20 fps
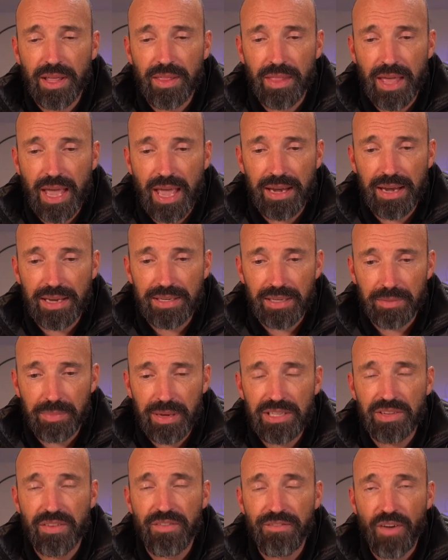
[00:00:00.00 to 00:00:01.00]
then it's a
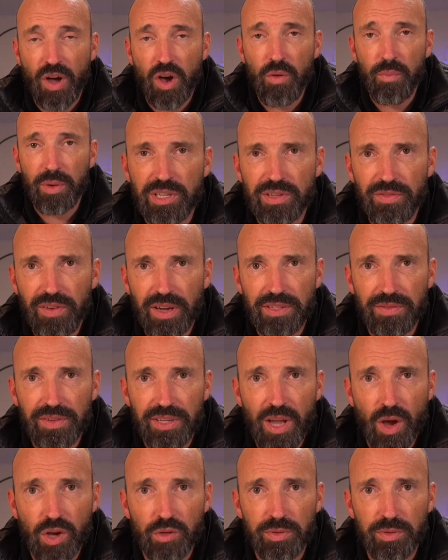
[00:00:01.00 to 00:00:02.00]
piece of foam effectively
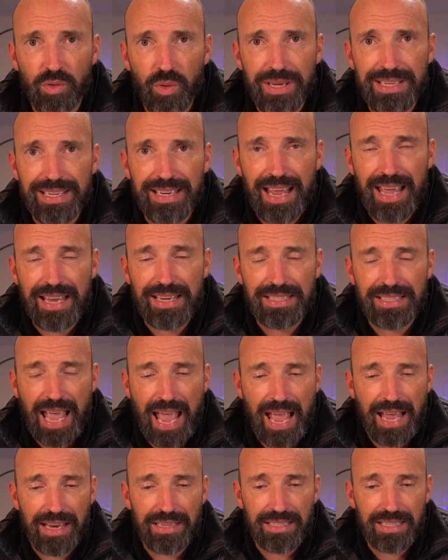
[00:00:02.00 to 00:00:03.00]
goes between your legs
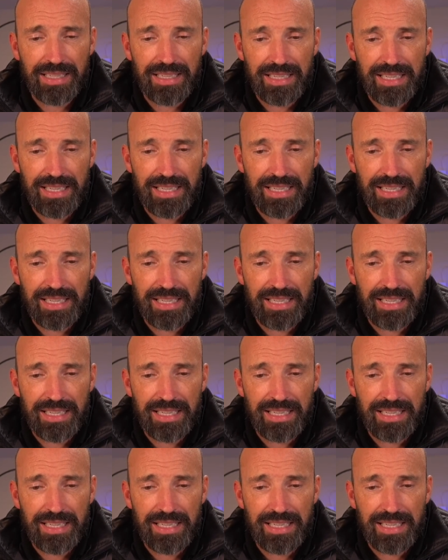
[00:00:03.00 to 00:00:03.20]
and